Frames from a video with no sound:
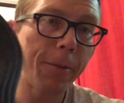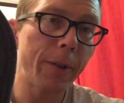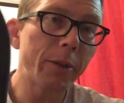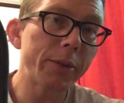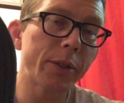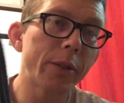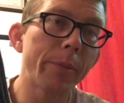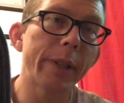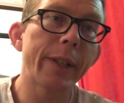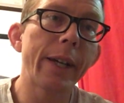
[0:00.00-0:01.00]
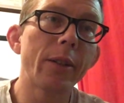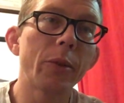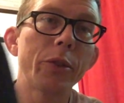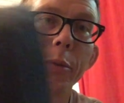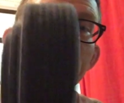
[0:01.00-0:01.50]
feels a little bit lighter,
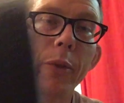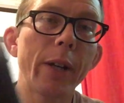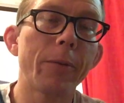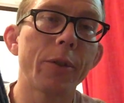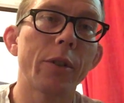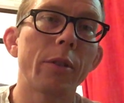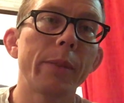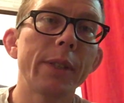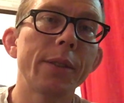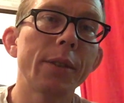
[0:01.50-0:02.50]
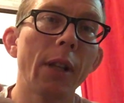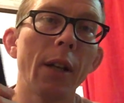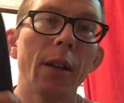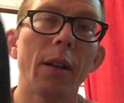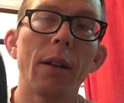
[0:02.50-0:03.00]
which would be great for tournaments.
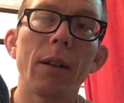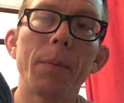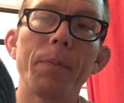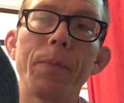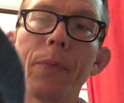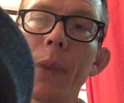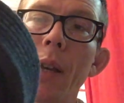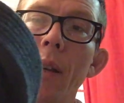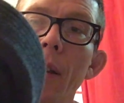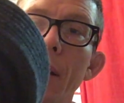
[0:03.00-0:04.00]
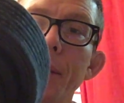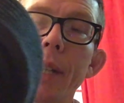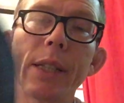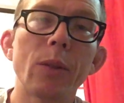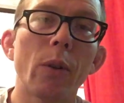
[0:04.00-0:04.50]
It's a
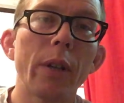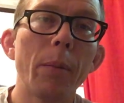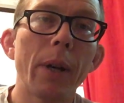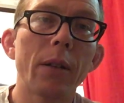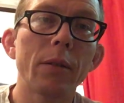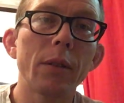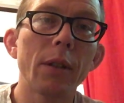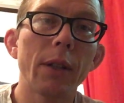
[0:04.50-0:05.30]
nice quality belt.